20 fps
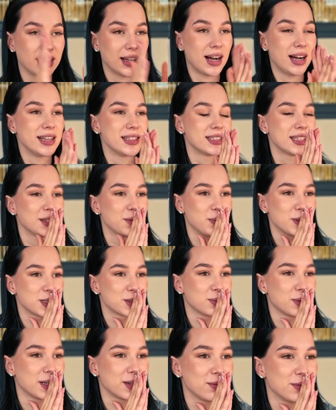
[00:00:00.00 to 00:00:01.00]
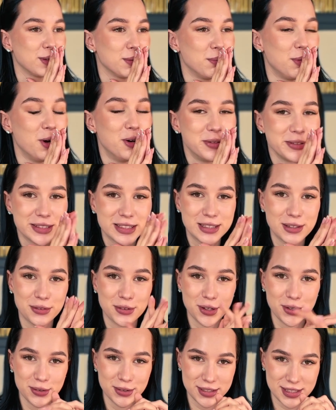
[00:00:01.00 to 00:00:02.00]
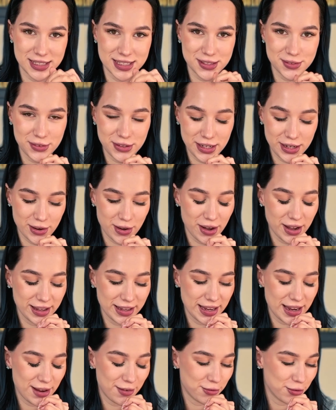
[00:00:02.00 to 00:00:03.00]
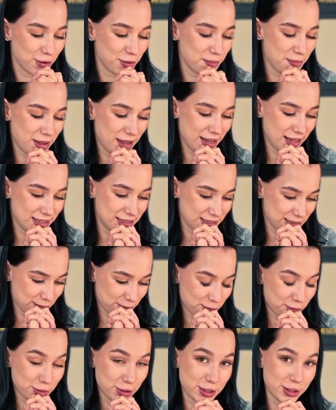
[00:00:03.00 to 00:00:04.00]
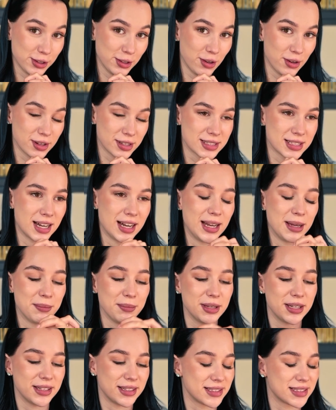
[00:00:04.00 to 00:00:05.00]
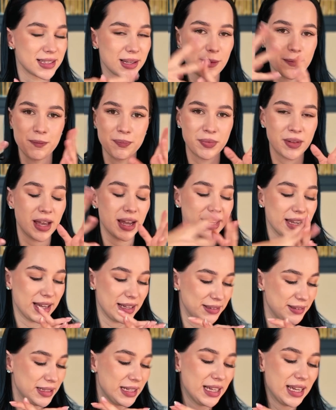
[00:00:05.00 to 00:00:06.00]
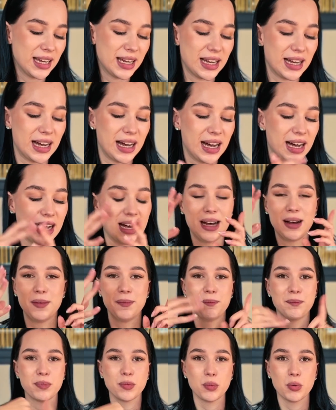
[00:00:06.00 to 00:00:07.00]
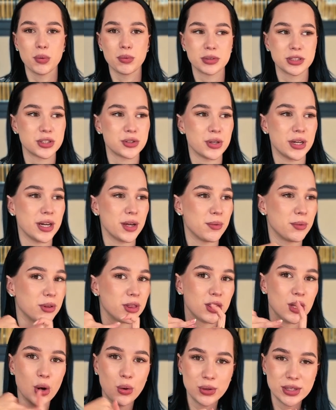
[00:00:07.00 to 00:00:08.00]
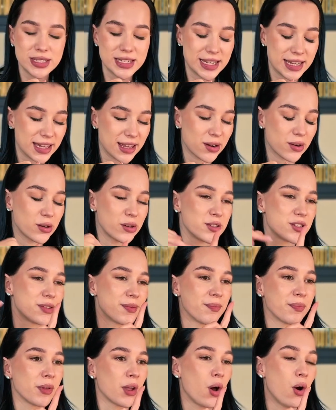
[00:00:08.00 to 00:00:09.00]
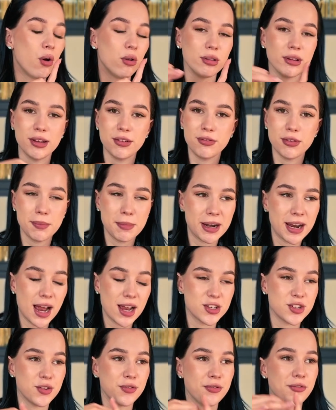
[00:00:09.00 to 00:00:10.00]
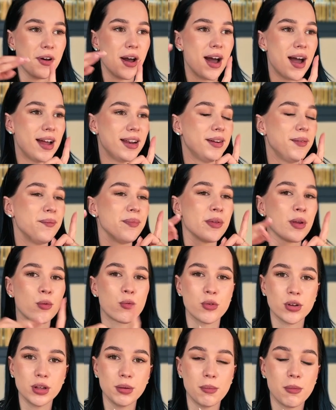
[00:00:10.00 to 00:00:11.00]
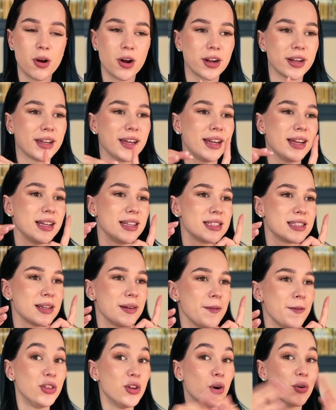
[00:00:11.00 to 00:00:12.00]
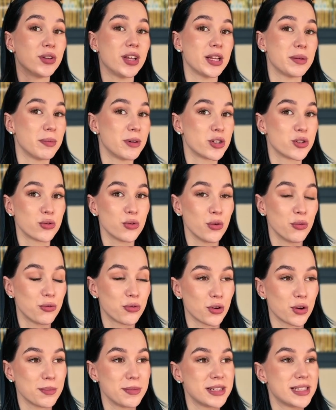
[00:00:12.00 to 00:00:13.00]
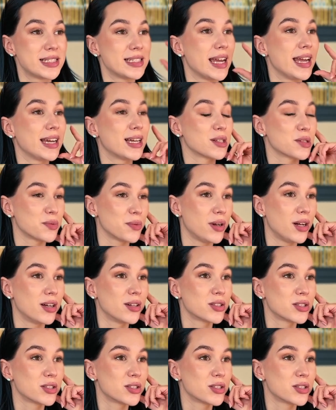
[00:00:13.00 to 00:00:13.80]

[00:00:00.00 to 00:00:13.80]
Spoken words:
Guys, it was one of the most difficultiest video I ever made for a long time, because again, we were trading with no indicators, only Fibonacci fan, real markets, no that much room for mistake as well.